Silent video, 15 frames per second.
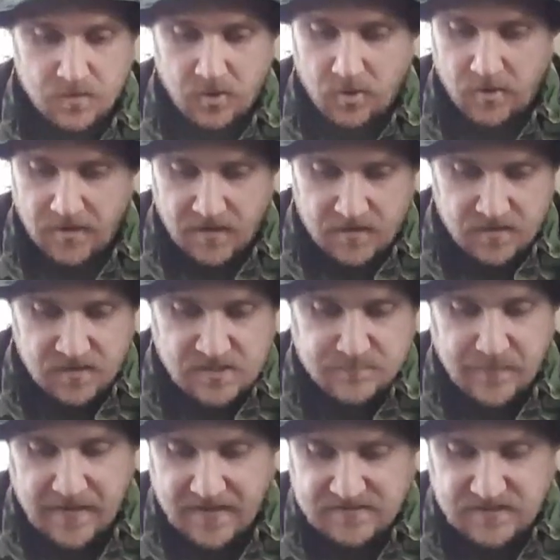curry into these
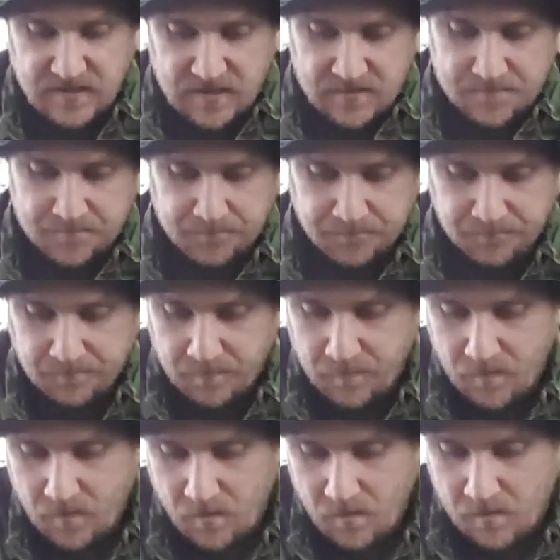bags again.
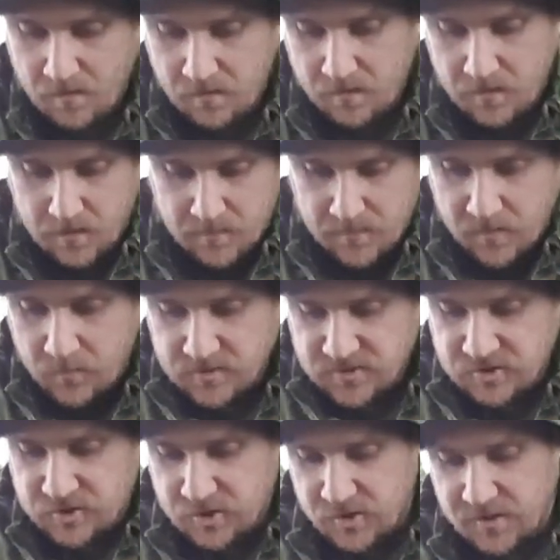I wasn't
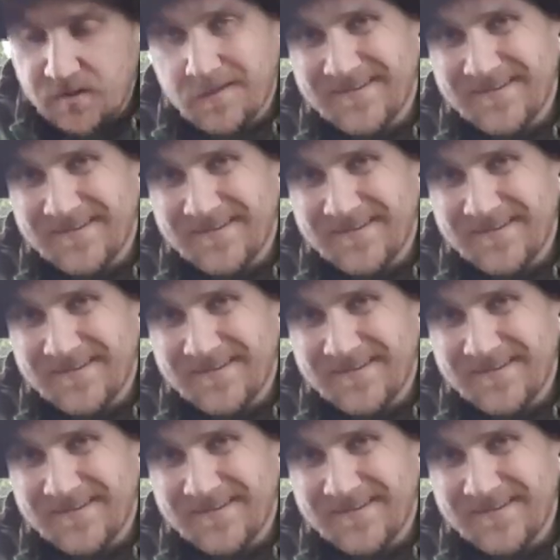sure if